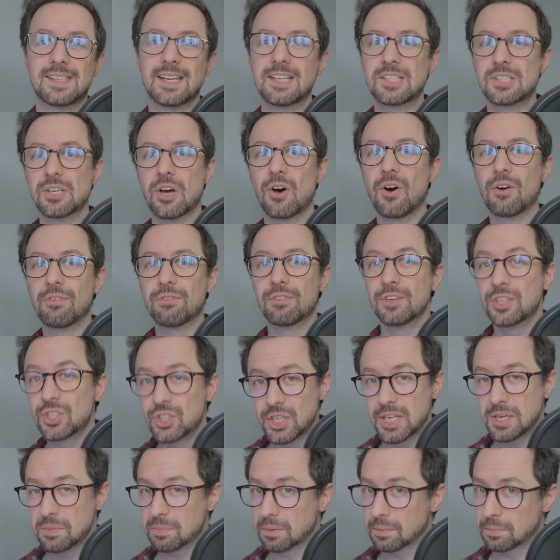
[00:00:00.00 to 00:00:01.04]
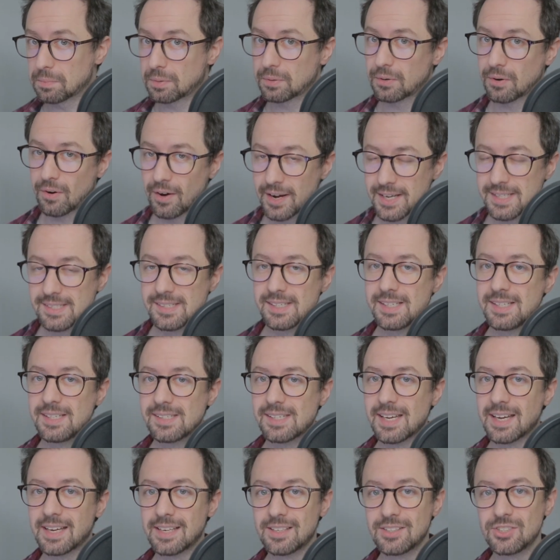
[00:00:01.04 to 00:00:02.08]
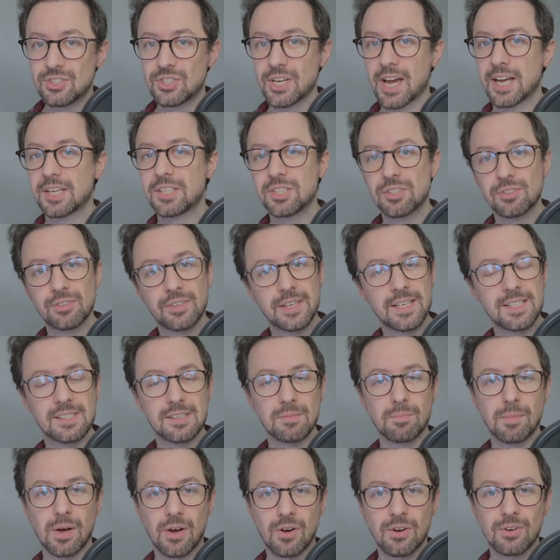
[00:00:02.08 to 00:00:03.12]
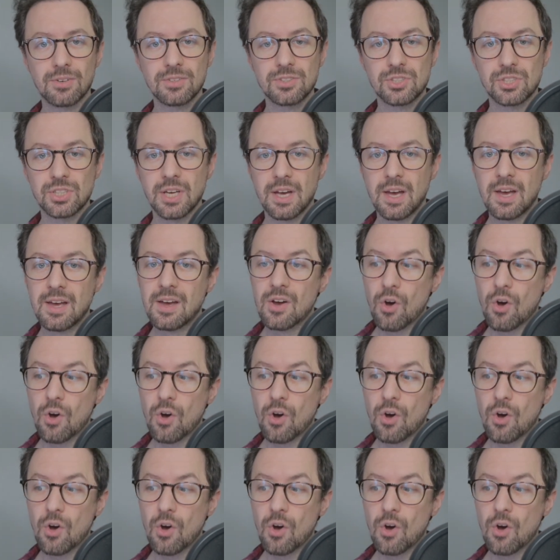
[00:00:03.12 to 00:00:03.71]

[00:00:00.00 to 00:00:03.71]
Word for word: tend to offer cheaper prices in January to March,